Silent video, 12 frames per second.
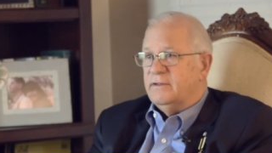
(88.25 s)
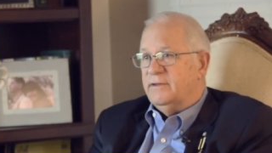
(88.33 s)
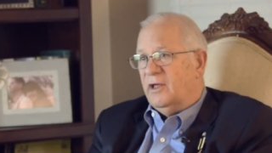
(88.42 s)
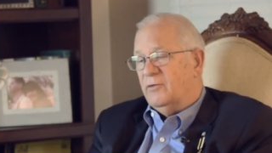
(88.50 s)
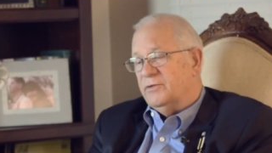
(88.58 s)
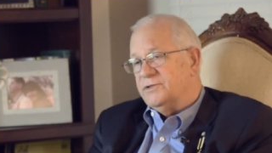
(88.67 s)

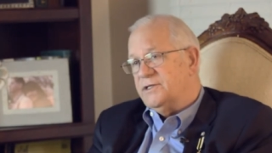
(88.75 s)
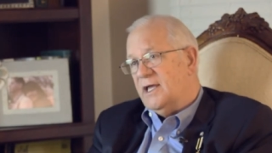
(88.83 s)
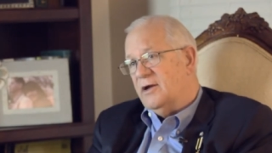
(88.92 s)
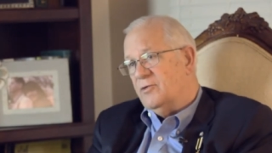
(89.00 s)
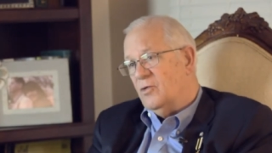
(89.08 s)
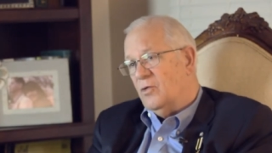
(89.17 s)
They owned the
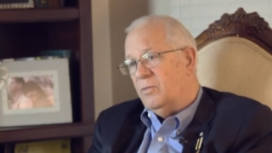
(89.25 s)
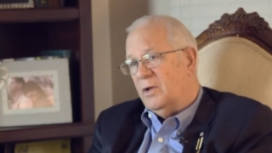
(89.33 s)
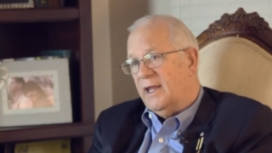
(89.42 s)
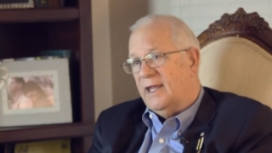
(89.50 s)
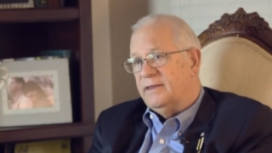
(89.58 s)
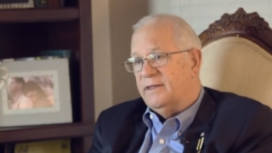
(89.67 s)
Standard Oil
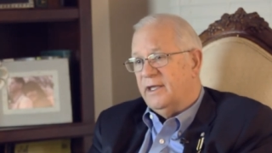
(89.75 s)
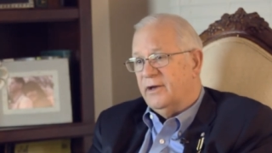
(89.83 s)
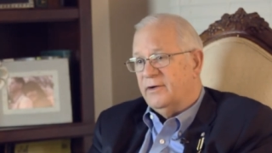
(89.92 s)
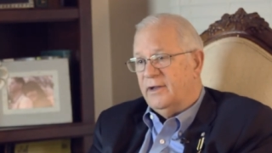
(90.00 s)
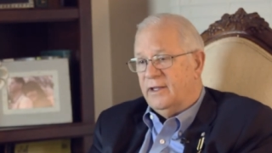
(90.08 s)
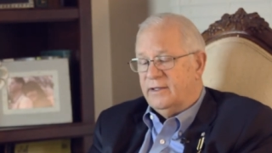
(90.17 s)
plant
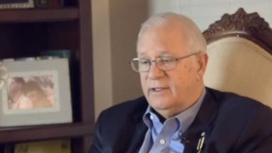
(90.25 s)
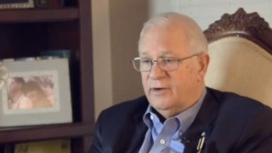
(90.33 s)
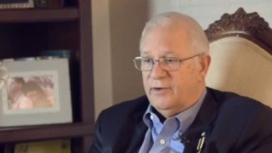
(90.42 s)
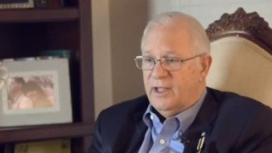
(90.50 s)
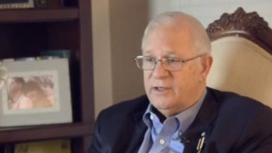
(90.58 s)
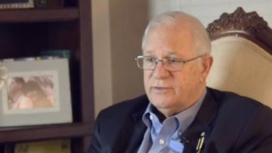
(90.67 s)
there and the
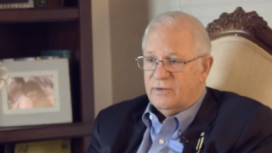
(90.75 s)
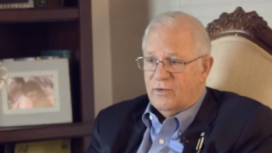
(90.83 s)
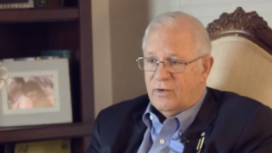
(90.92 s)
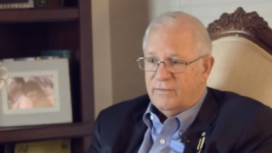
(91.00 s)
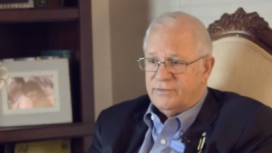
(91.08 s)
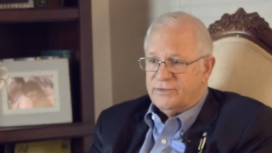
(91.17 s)
International
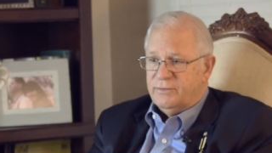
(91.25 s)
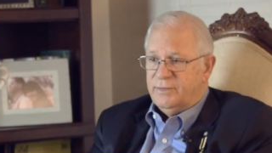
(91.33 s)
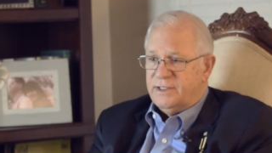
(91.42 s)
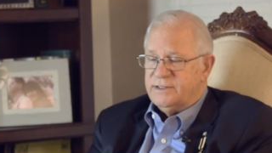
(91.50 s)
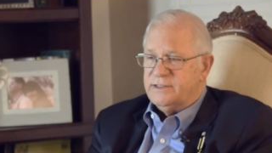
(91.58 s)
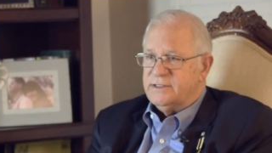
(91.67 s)
Harvester
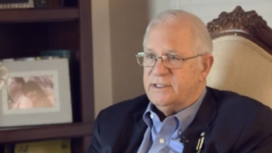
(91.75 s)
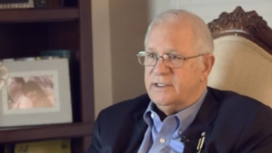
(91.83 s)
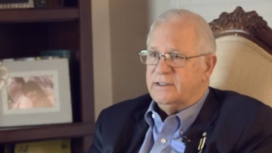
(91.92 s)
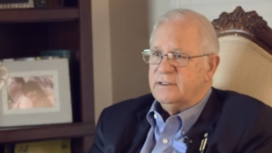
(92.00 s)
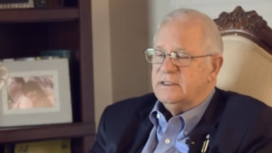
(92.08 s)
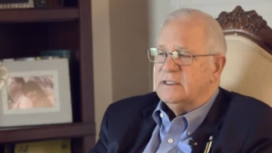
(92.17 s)
business
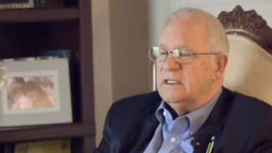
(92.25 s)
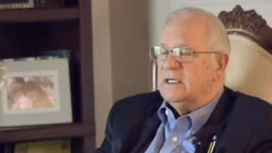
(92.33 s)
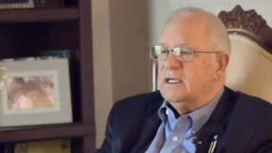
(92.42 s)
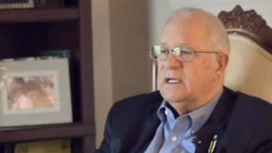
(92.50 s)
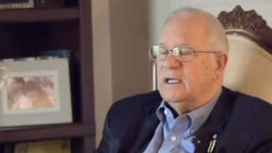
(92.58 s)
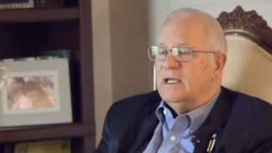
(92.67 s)
there.
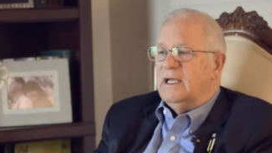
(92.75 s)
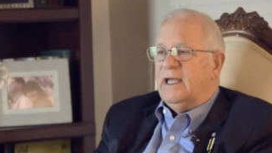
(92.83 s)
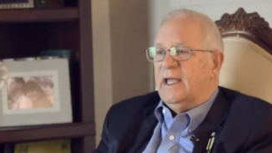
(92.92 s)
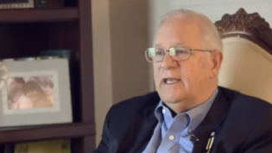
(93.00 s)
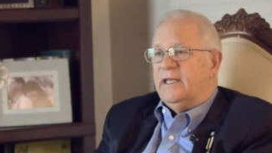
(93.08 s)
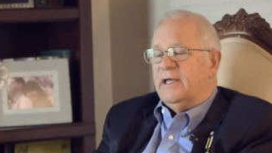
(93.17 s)

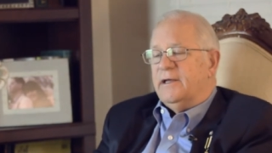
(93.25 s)
And